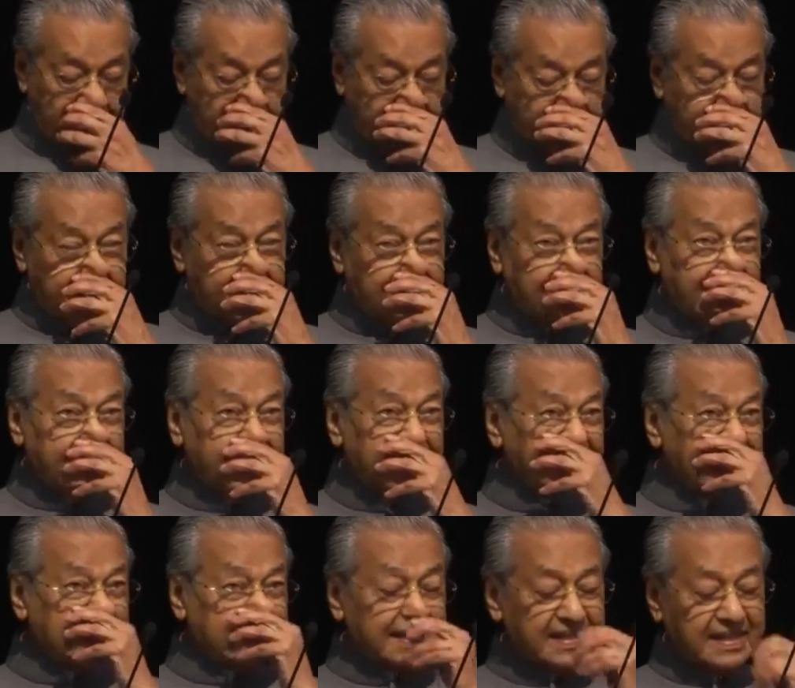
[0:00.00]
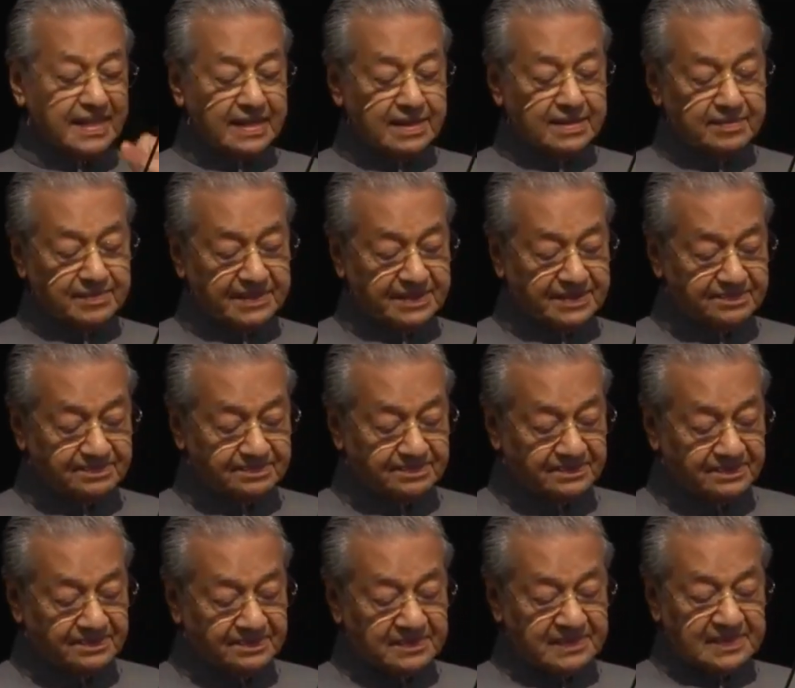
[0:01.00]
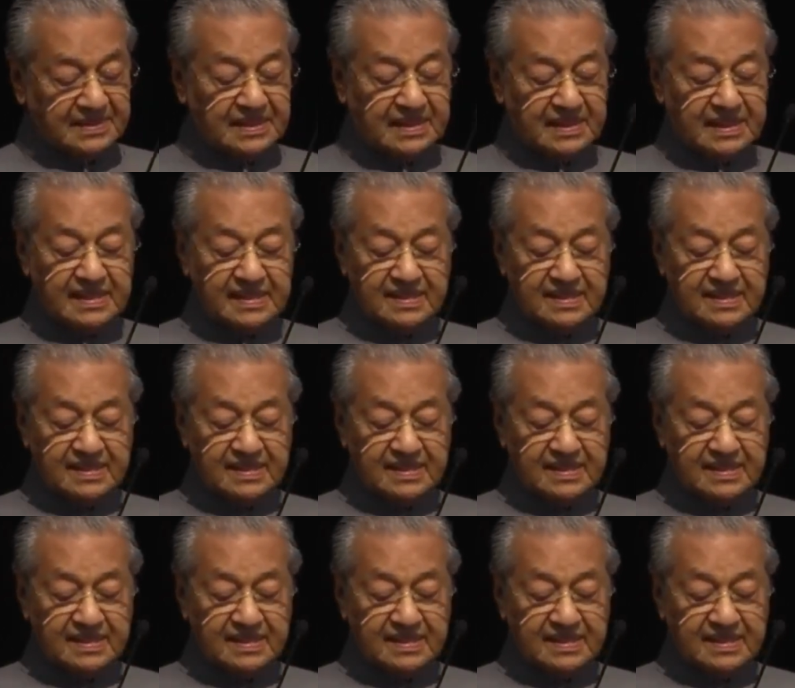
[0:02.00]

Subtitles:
Ladies and gentlemen, in